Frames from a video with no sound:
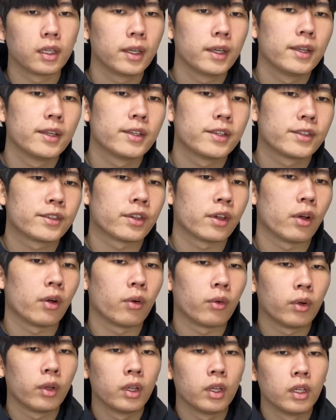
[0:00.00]
So
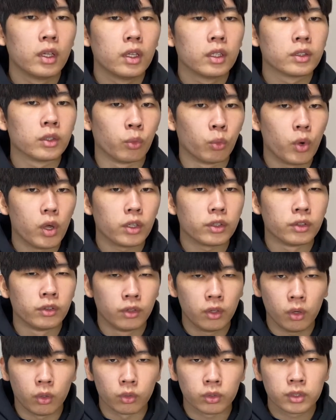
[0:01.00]
the word
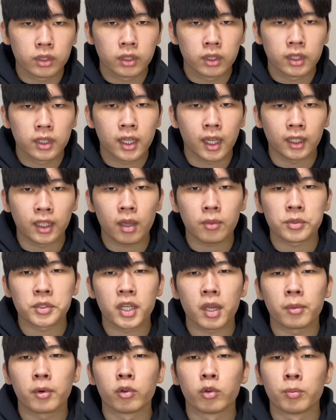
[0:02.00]
note can have
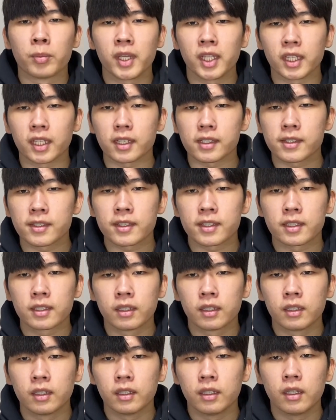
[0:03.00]
several meanings.
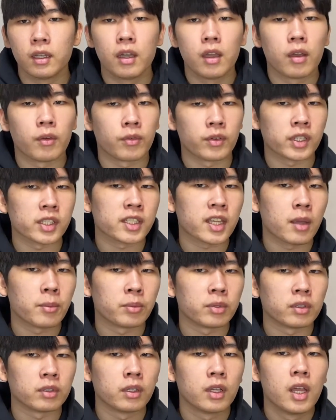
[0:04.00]
For
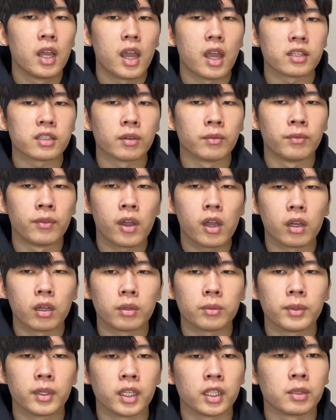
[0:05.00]
example, as a verb,
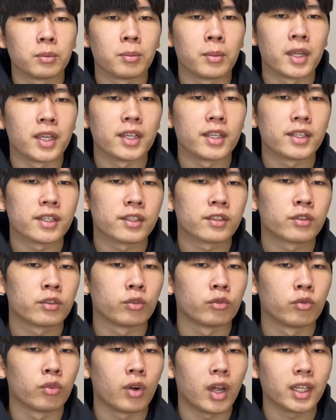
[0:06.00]
it means to
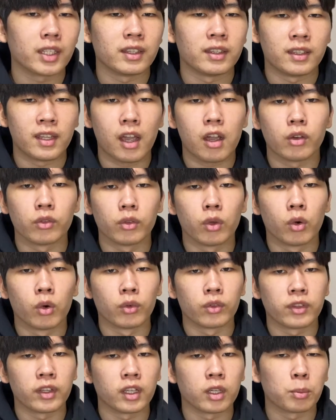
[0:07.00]
write down or
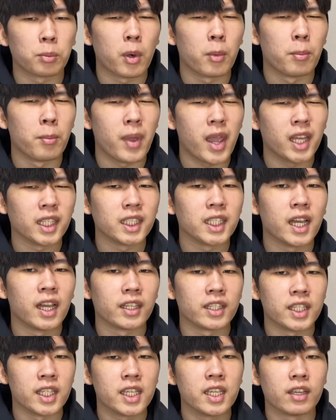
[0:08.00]
think about many
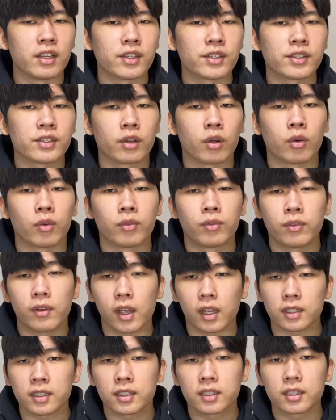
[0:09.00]
ideas or facts.